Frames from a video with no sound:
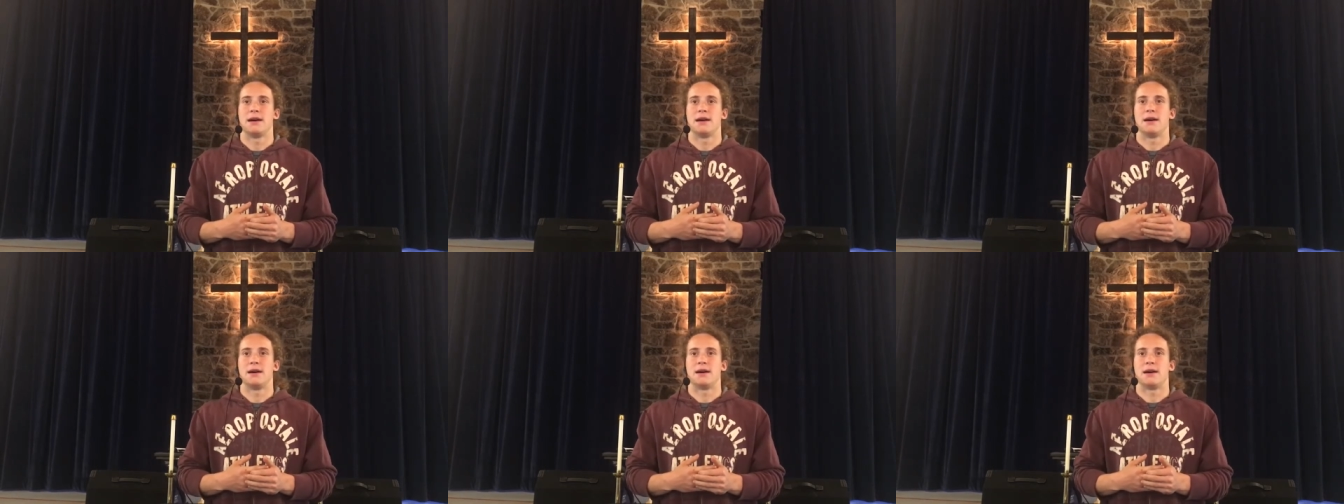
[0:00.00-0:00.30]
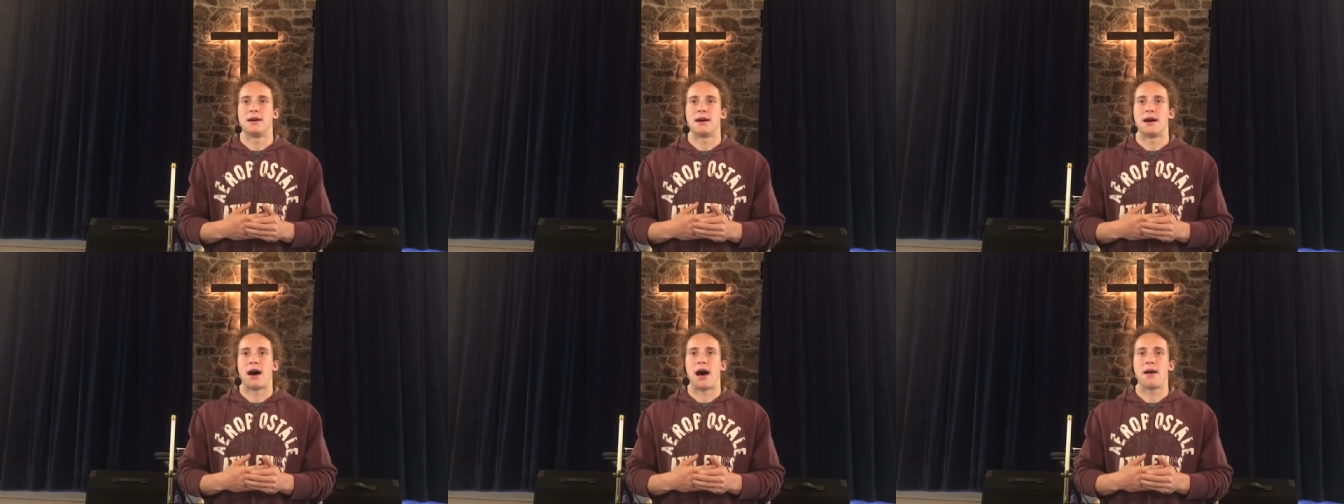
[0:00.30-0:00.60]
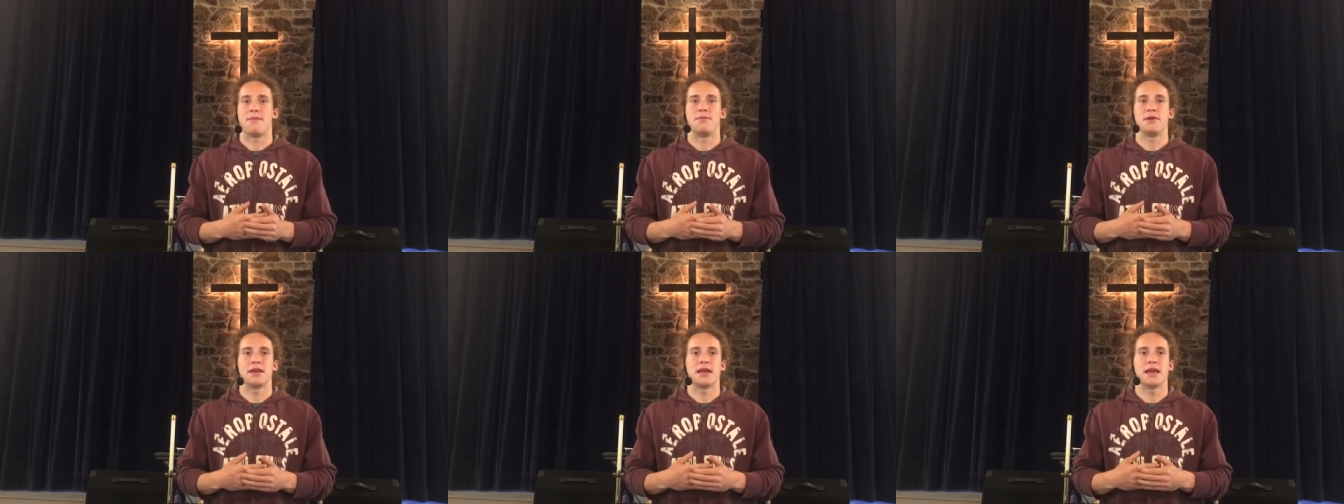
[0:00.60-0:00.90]
uh,
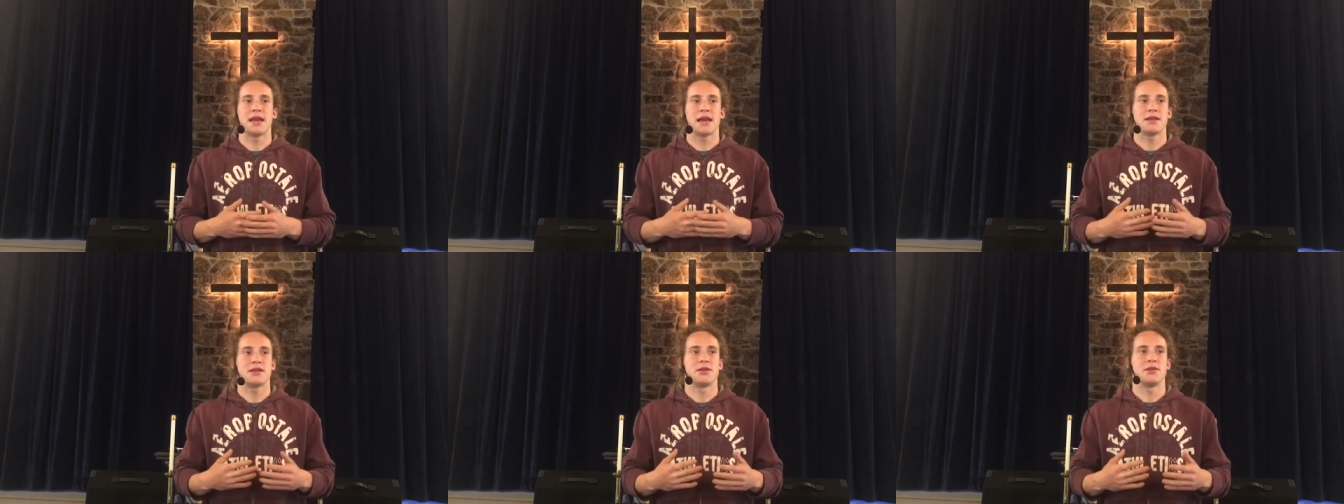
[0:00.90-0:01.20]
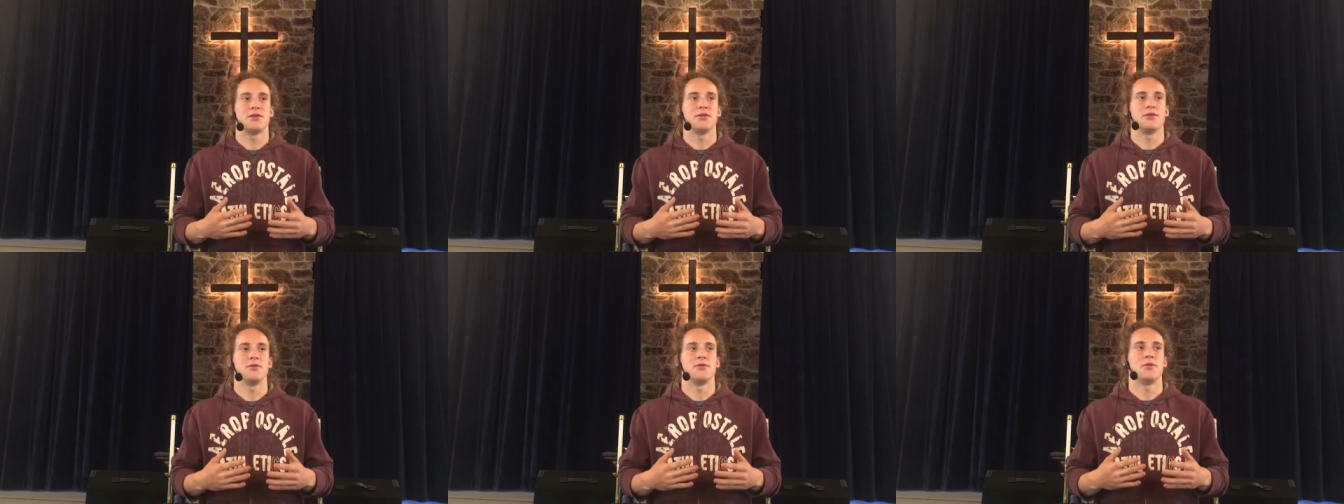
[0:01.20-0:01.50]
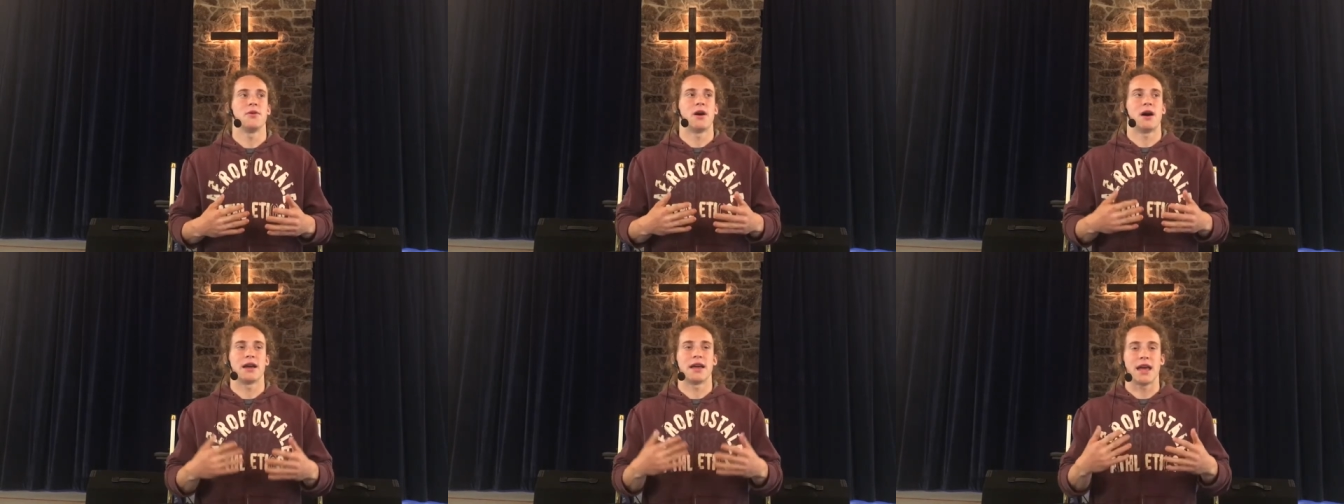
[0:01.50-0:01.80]
I began
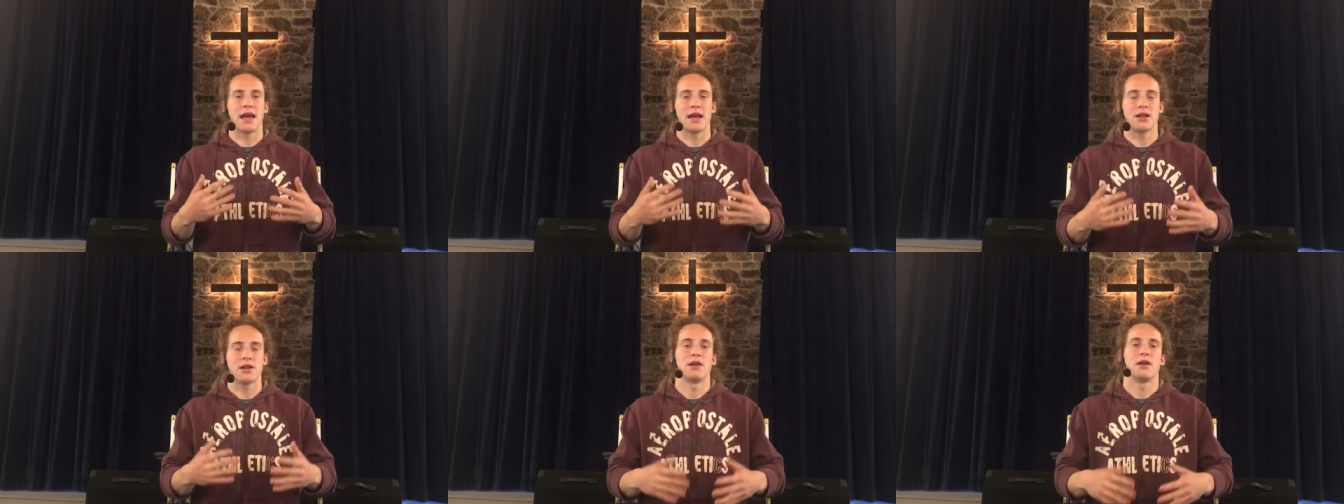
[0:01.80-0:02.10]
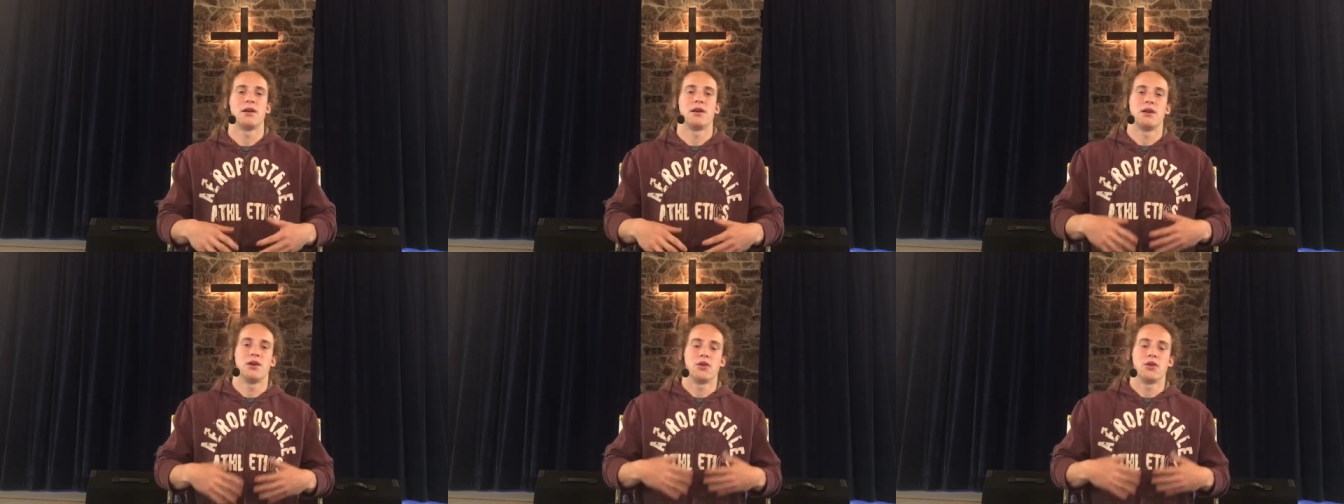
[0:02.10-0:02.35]
to, again,